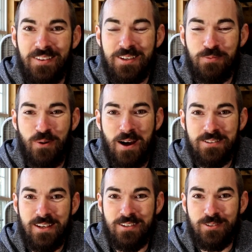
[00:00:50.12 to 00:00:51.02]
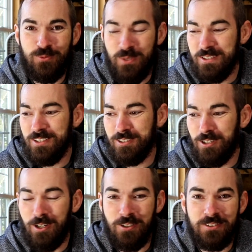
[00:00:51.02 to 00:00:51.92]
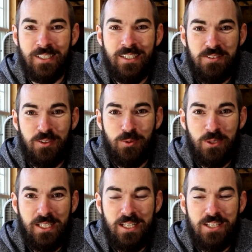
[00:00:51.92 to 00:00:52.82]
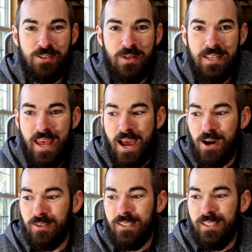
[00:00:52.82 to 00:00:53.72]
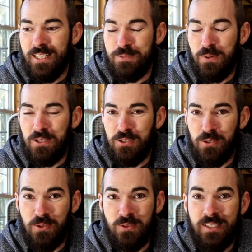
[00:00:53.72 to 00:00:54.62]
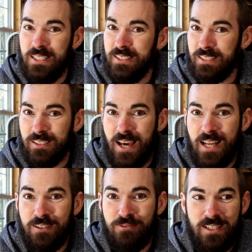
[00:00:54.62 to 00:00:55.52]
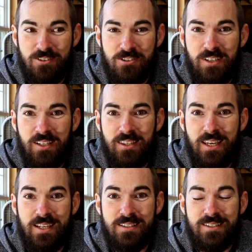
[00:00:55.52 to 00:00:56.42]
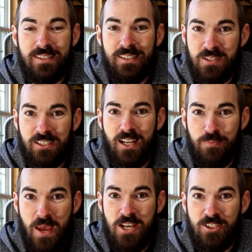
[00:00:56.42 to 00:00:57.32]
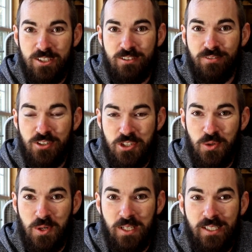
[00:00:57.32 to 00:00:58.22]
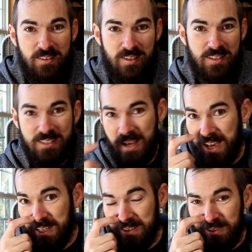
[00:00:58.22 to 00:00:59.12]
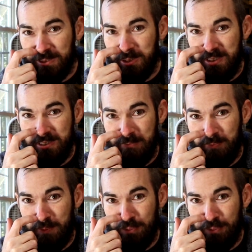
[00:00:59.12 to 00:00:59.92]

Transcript: this process with the skulls. So we'll get into it now. It's pretty cool. It's a lot of interesting things. It's a lot of patience for sure. This is kind of the